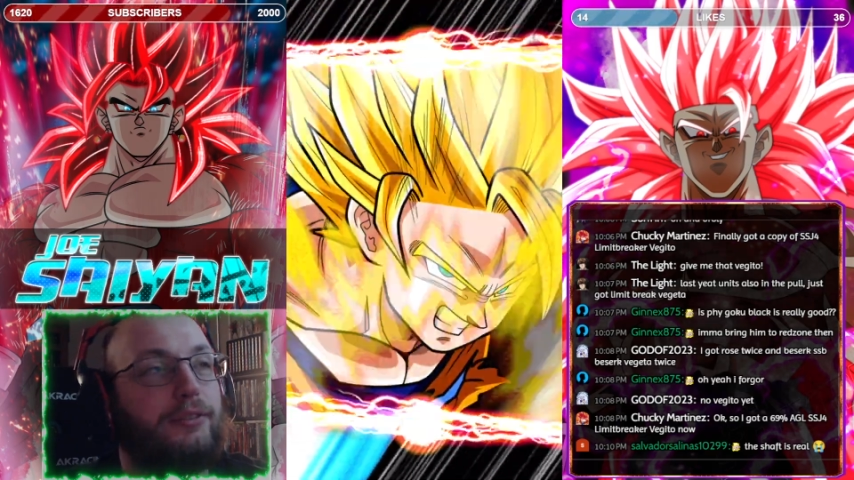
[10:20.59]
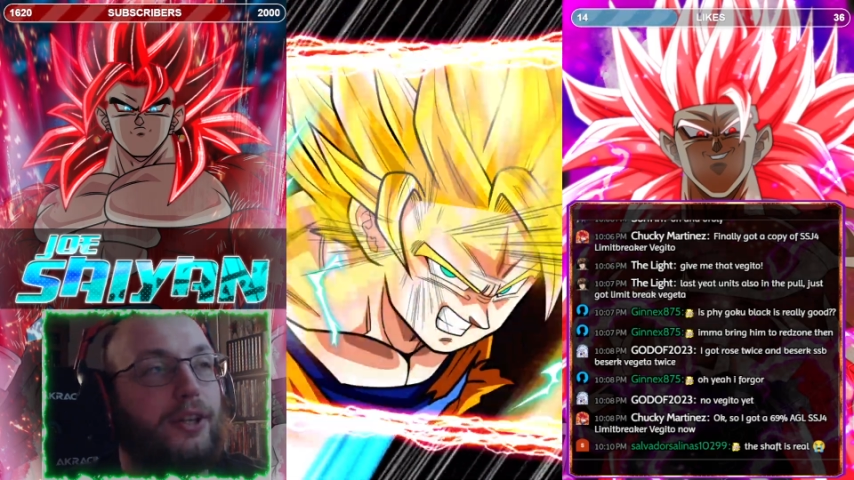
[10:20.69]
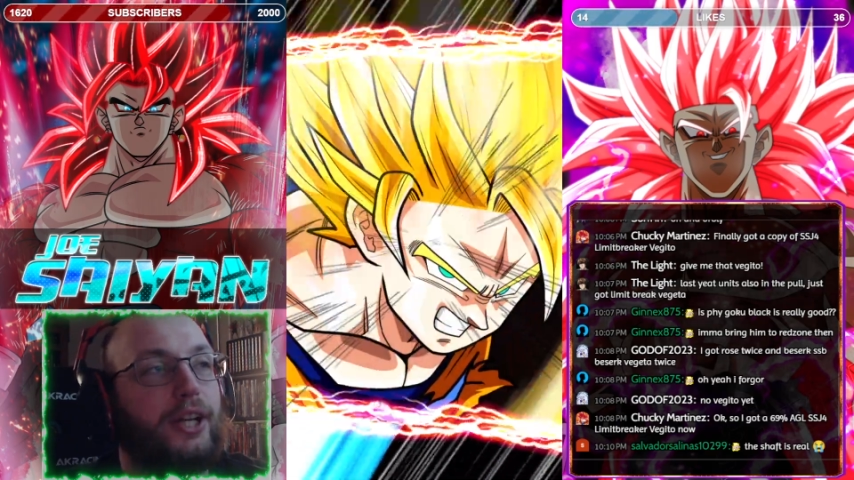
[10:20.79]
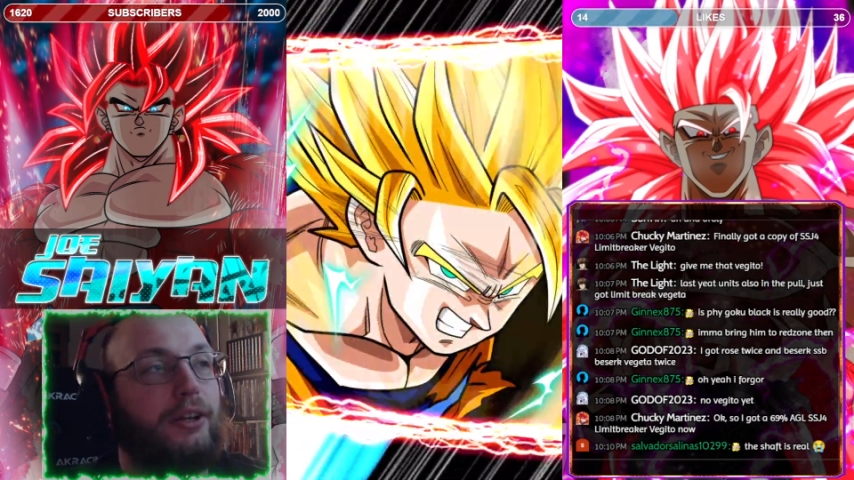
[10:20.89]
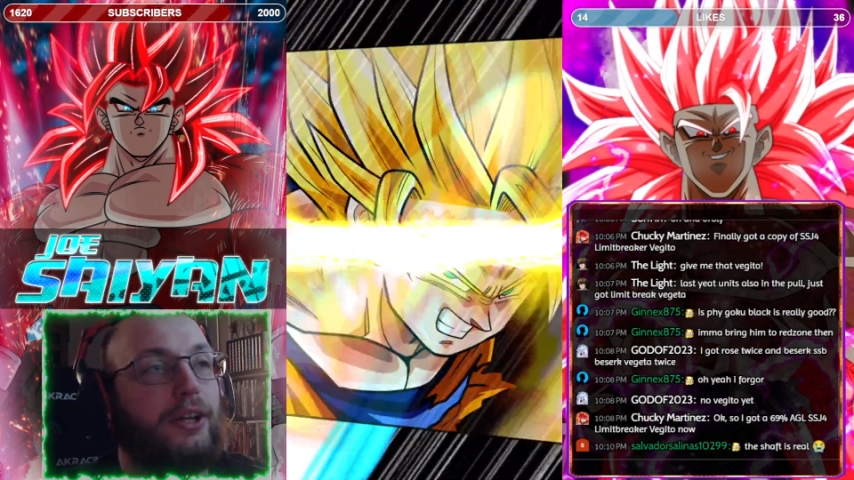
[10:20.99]
for
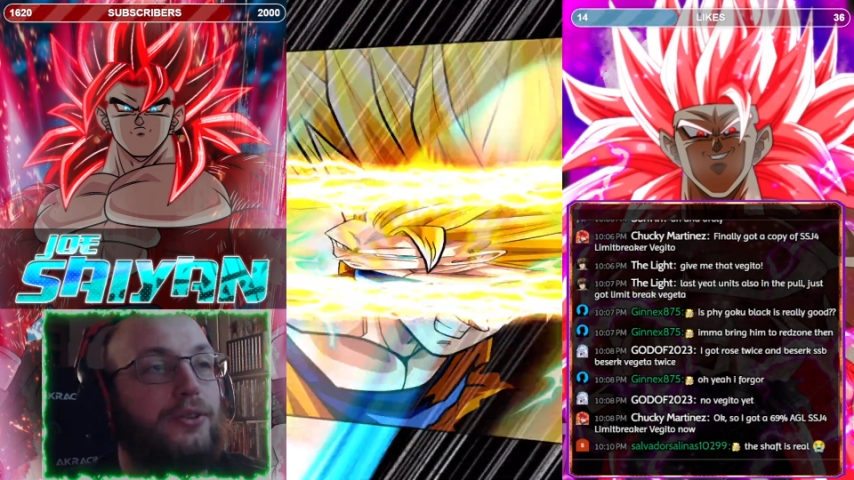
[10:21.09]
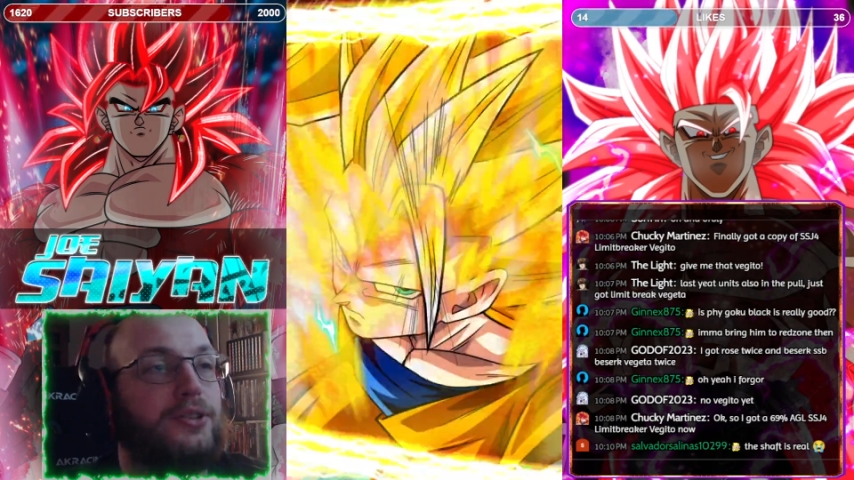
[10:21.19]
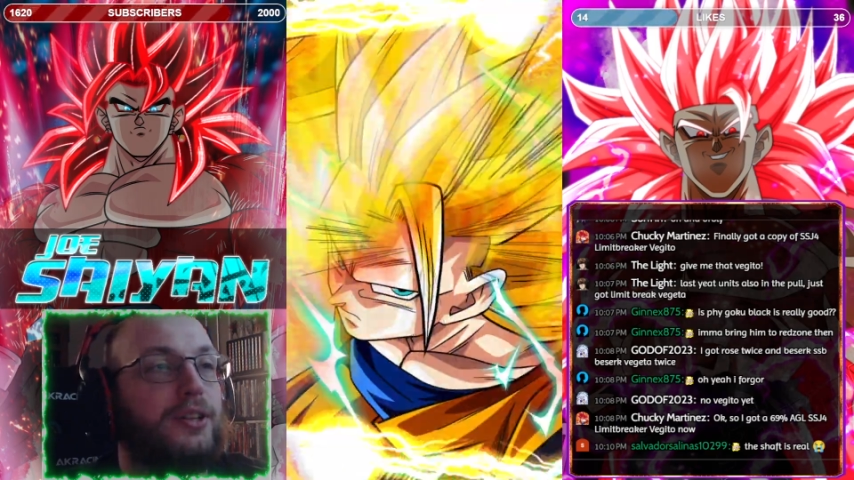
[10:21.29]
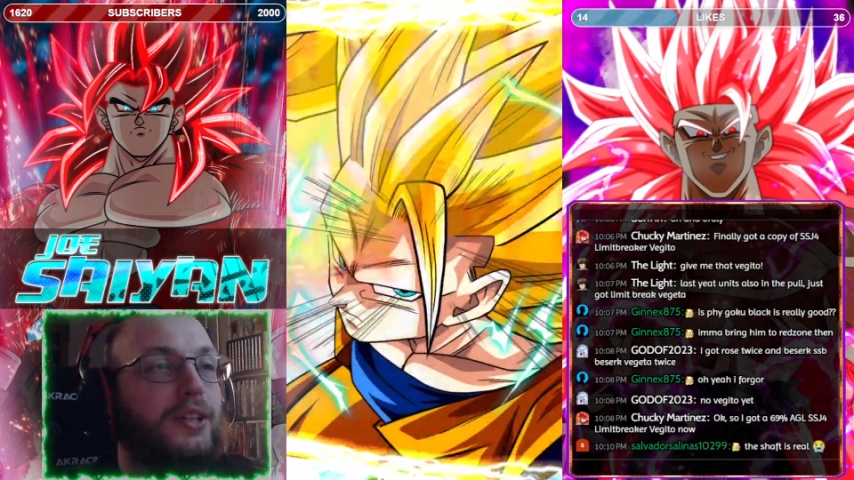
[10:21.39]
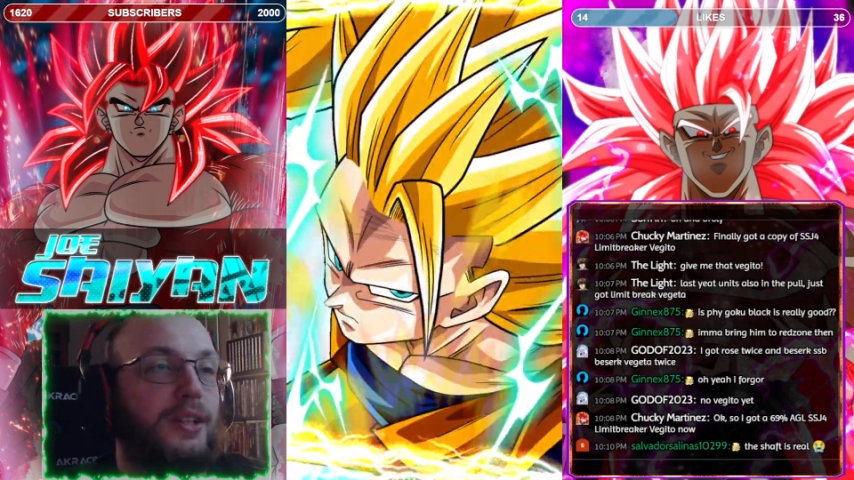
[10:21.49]
heroes.
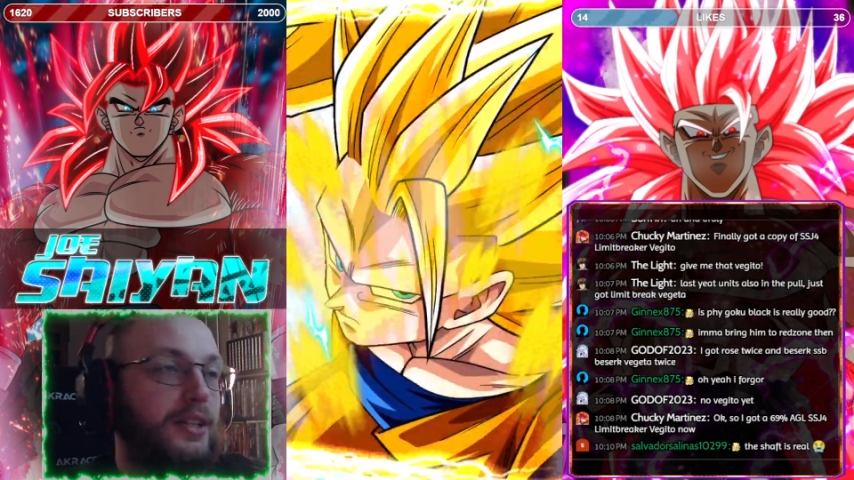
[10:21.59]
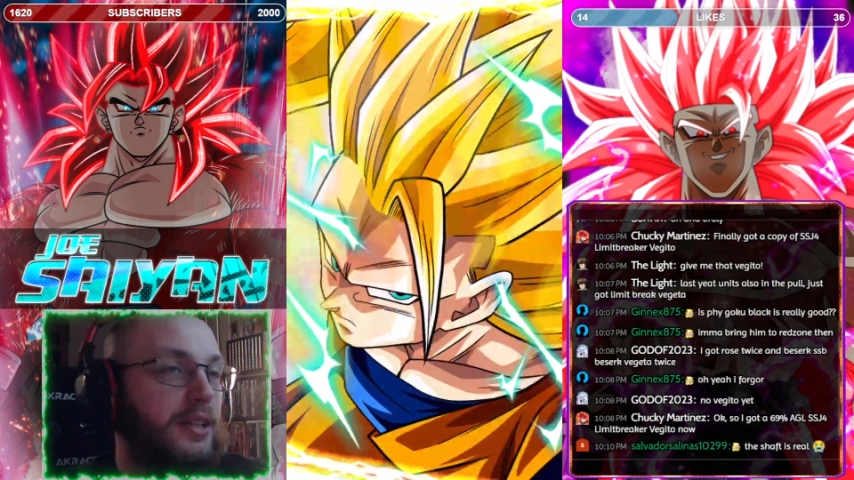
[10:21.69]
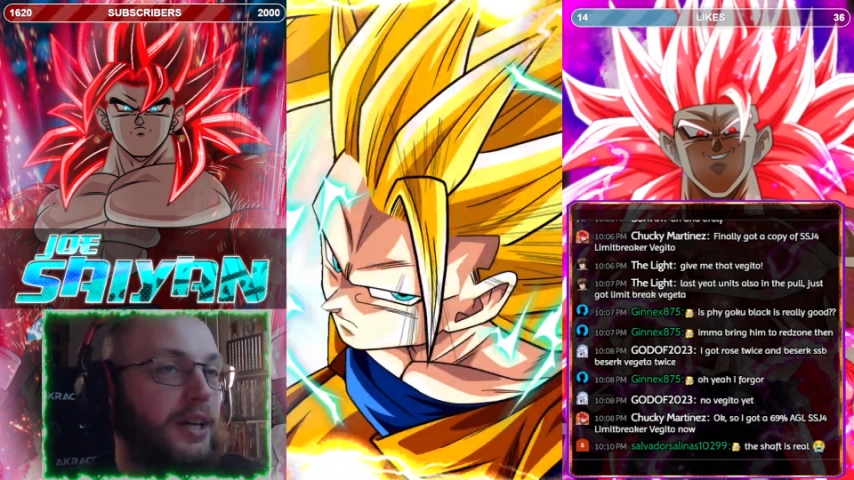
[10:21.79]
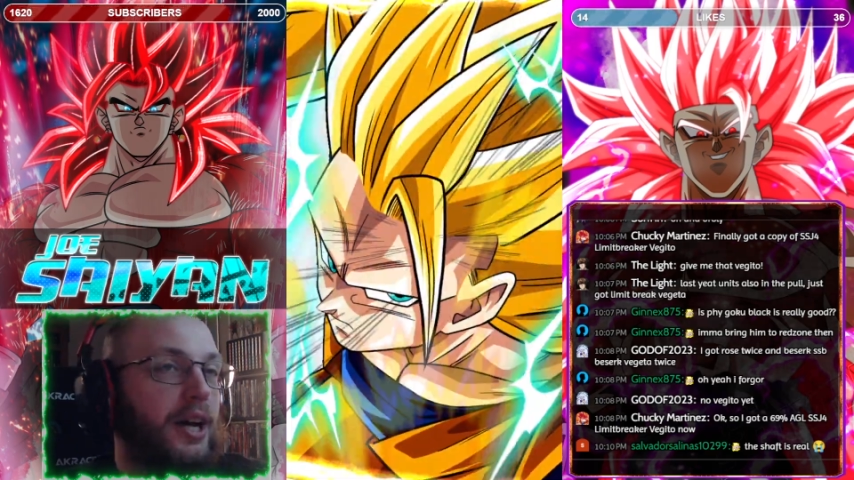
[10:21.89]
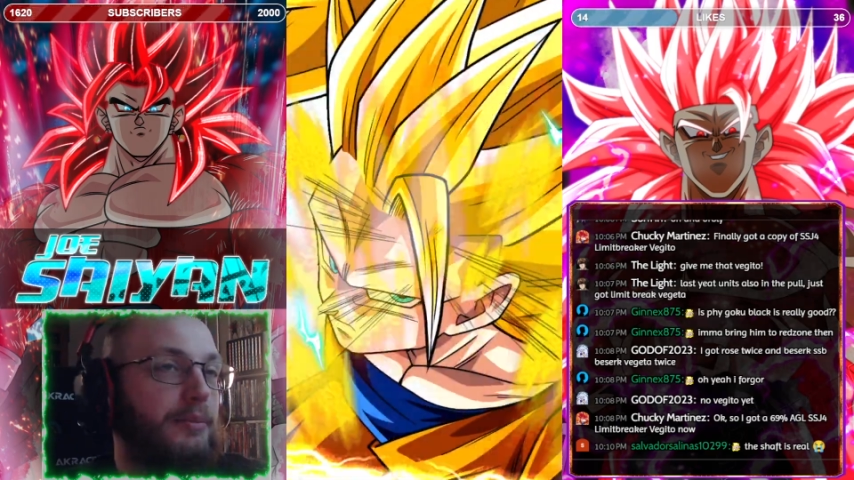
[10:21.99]

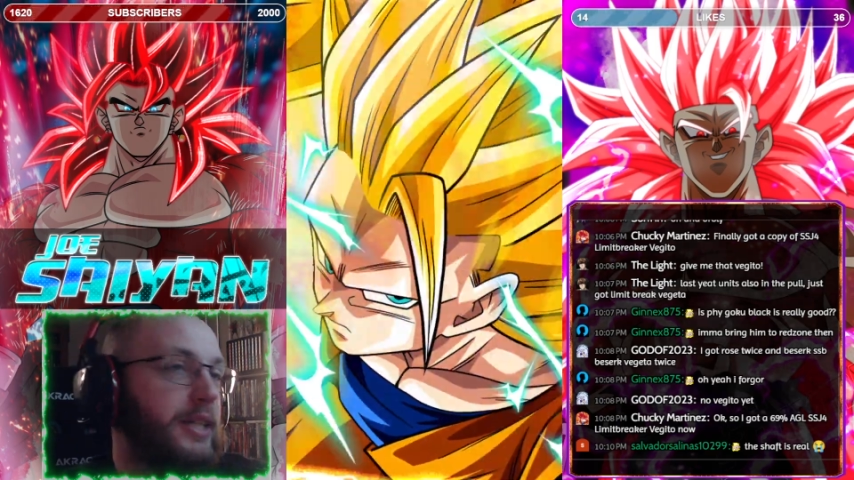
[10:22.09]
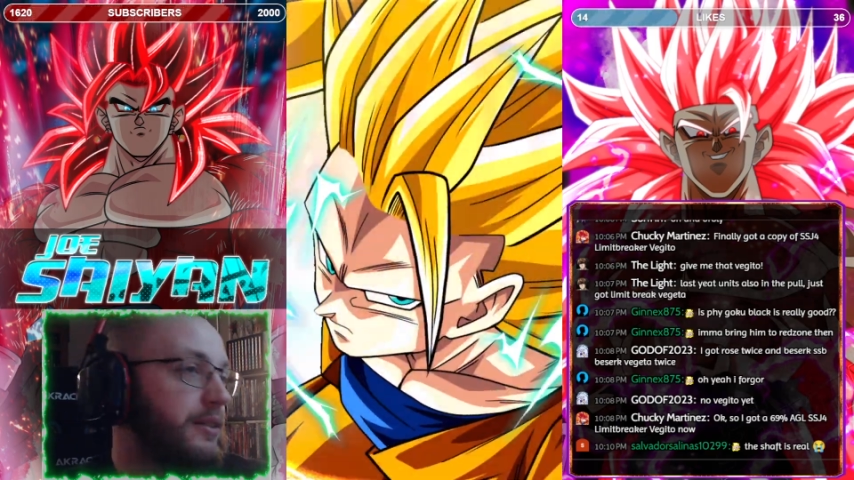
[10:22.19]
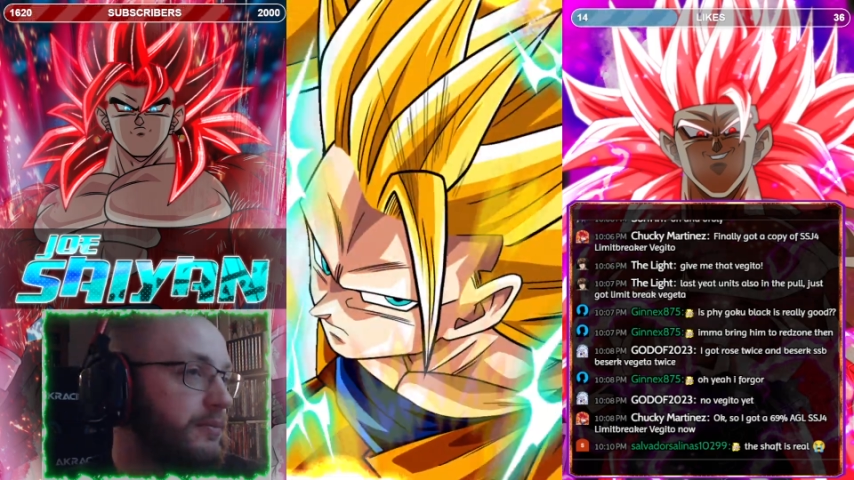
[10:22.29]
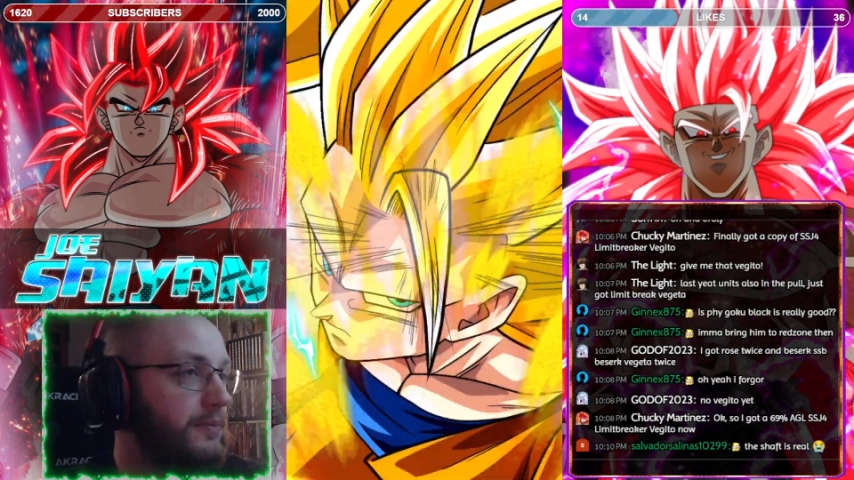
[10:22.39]
I mean,